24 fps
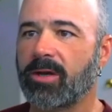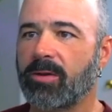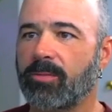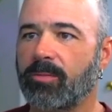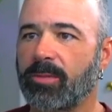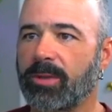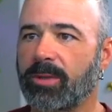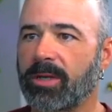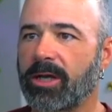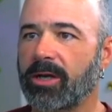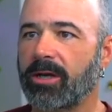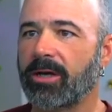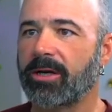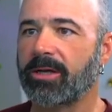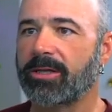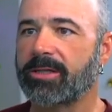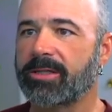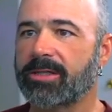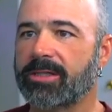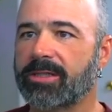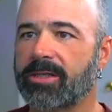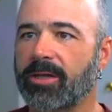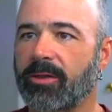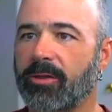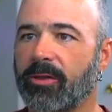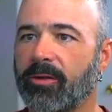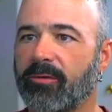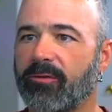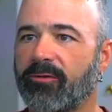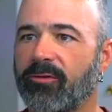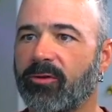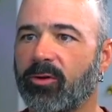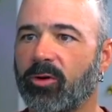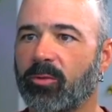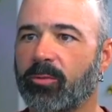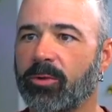because the
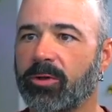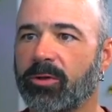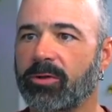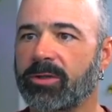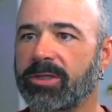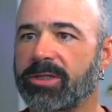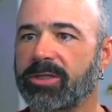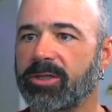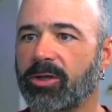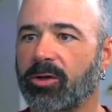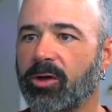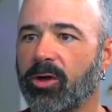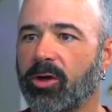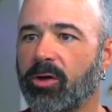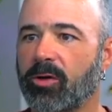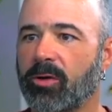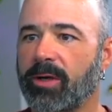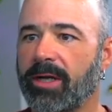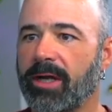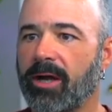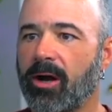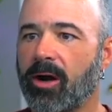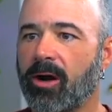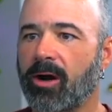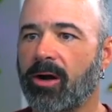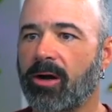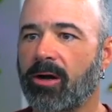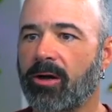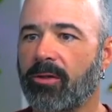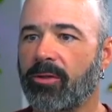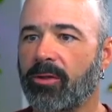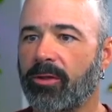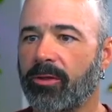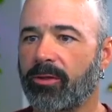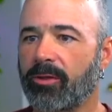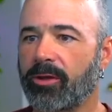full moon is occurring
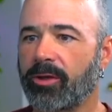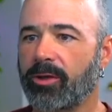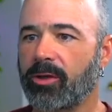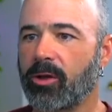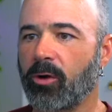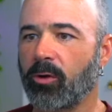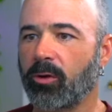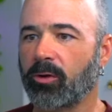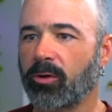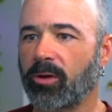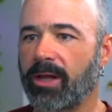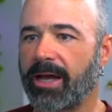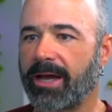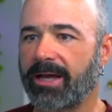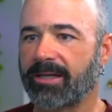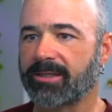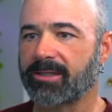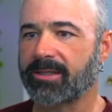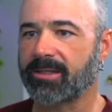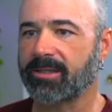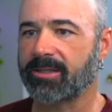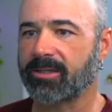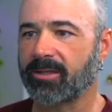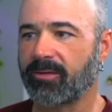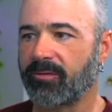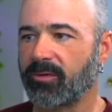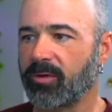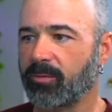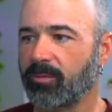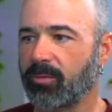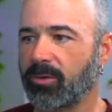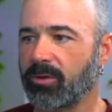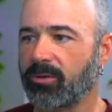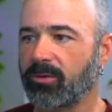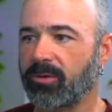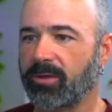on the nodal axis of the
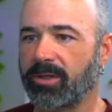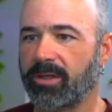moon.